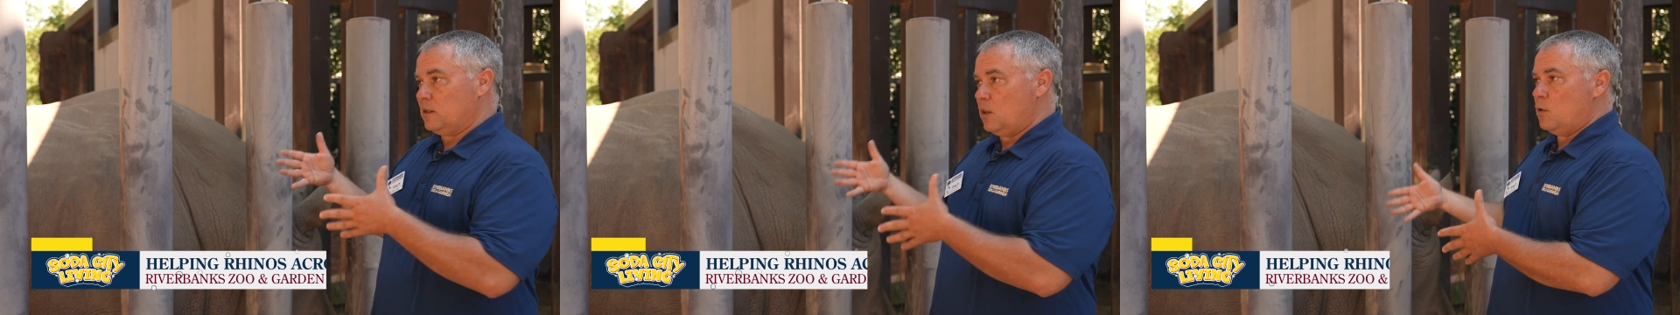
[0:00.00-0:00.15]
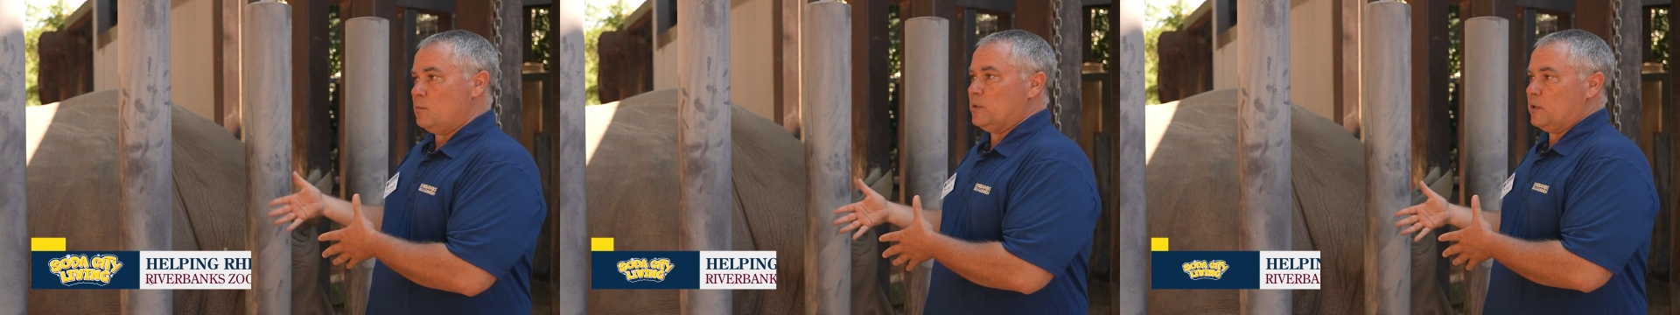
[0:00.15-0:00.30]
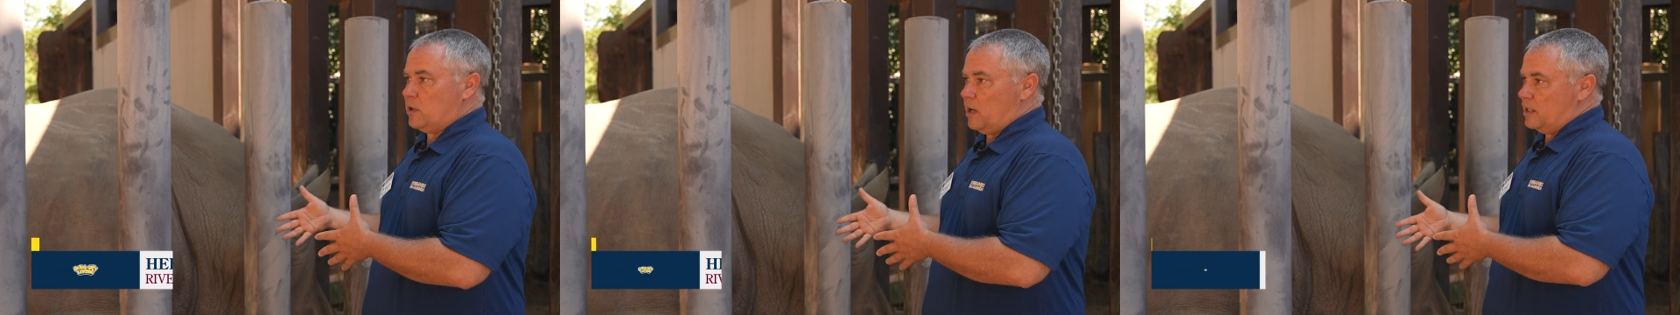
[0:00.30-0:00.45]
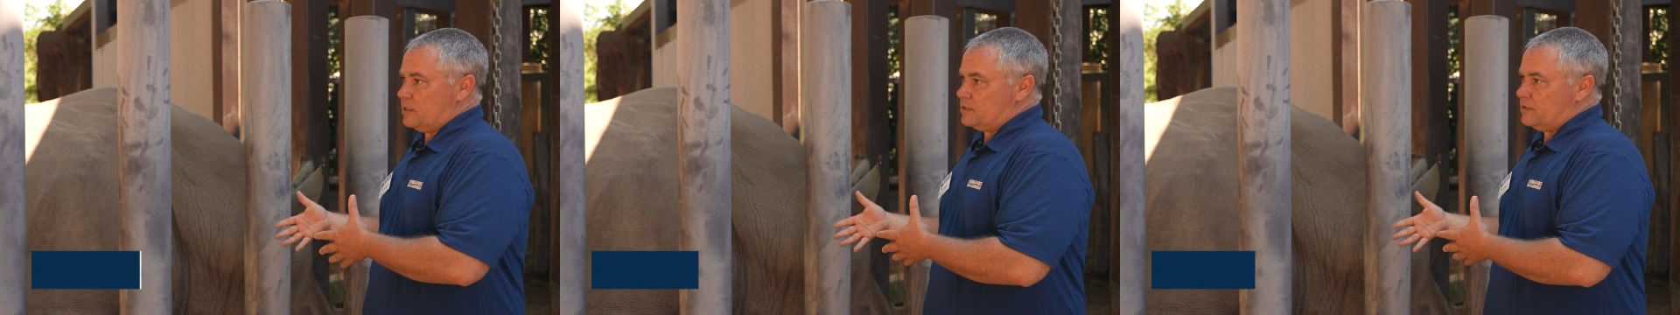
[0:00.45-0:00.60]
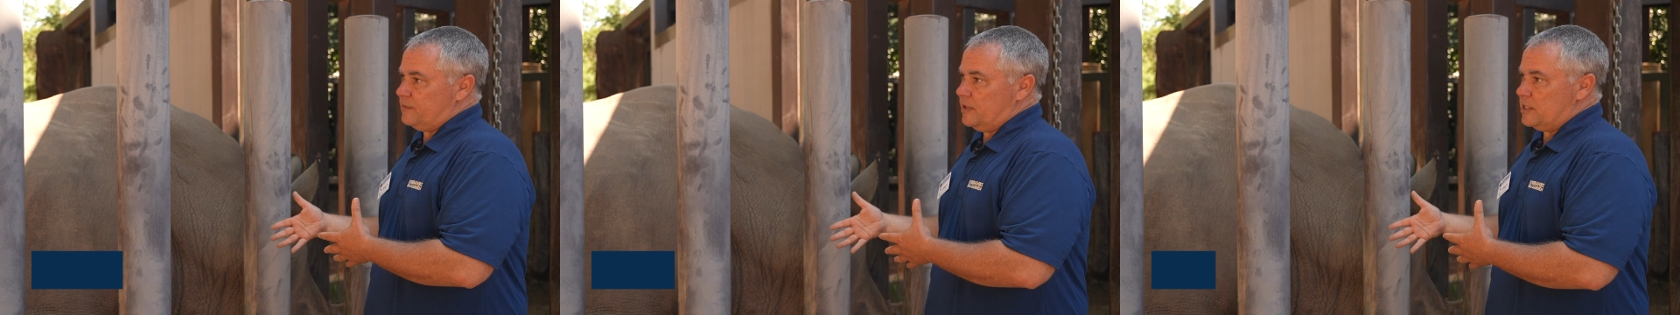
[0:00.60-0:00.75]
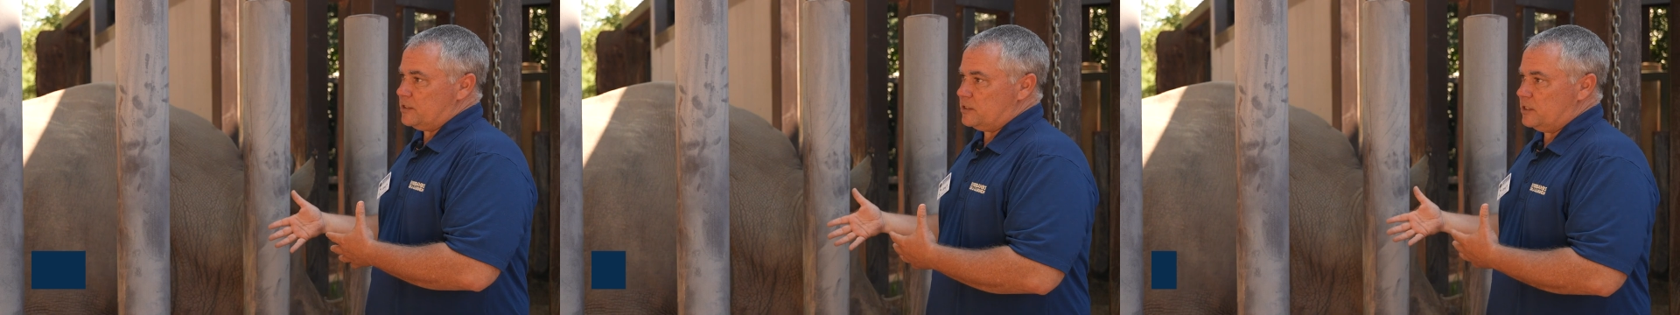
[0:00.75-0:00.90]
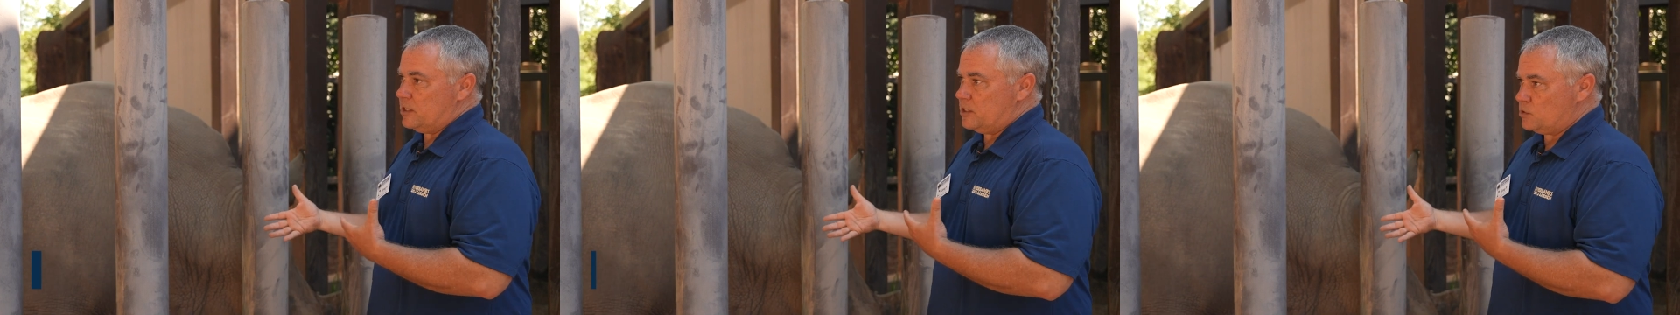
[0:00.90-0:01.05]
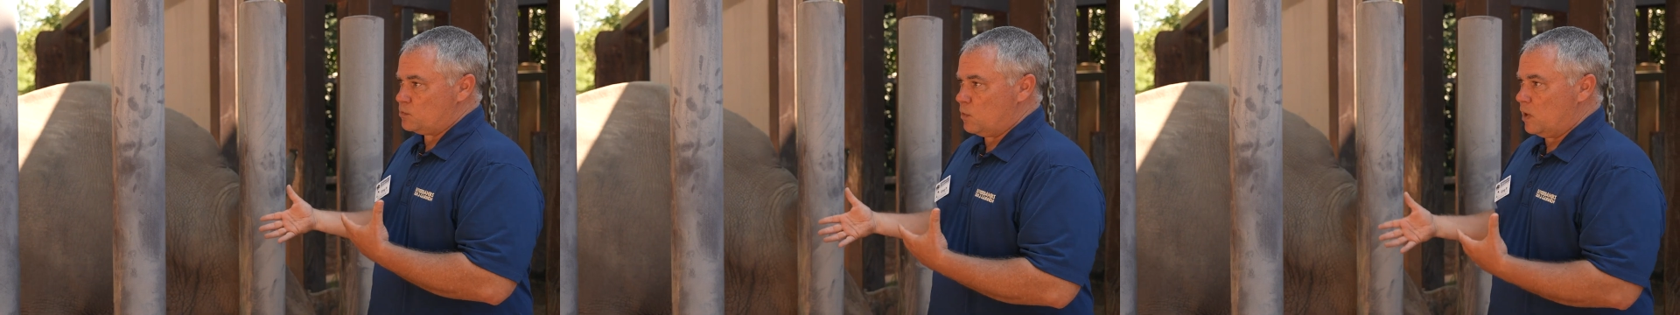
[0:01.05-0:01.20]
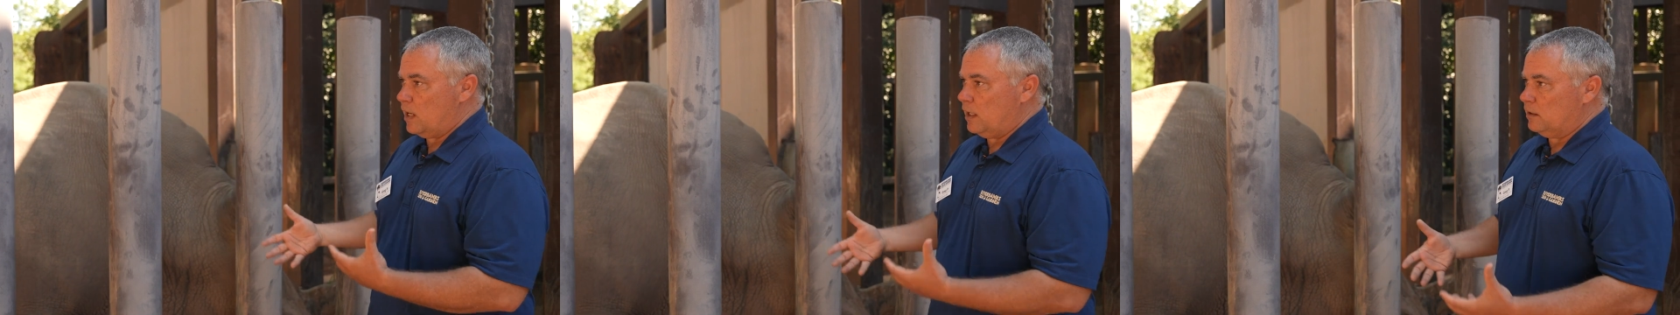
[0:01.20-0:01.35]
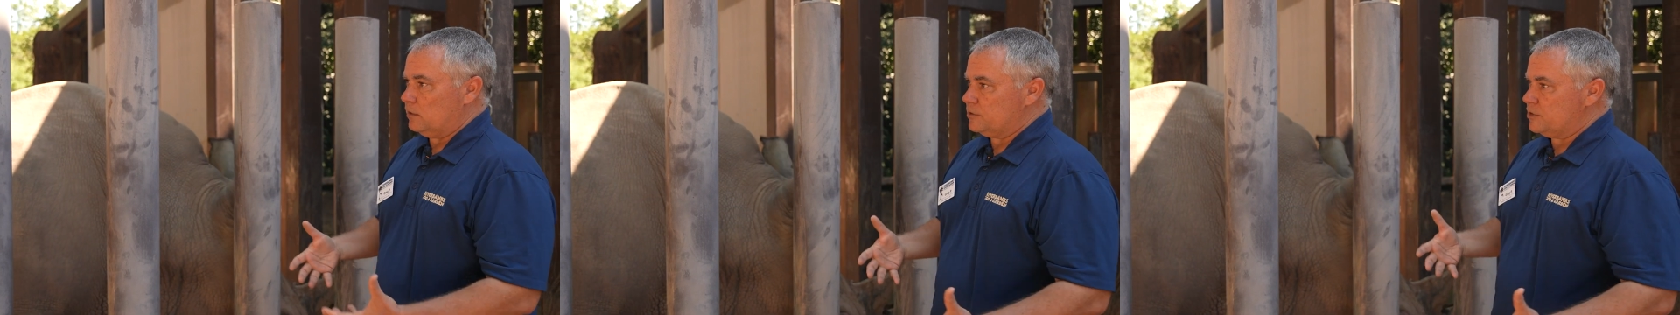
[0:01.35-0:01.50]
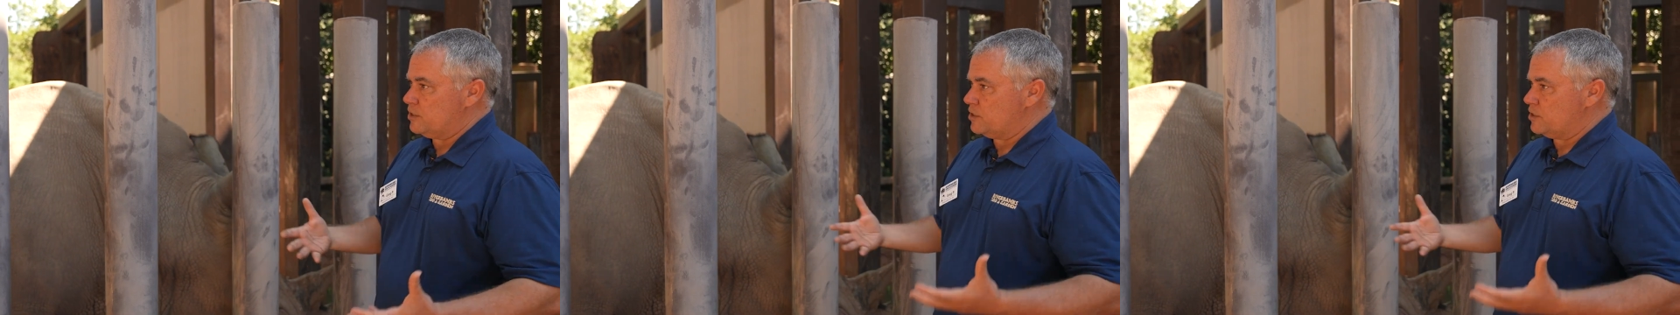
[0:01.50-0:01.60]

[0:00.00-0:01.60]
global conservation as well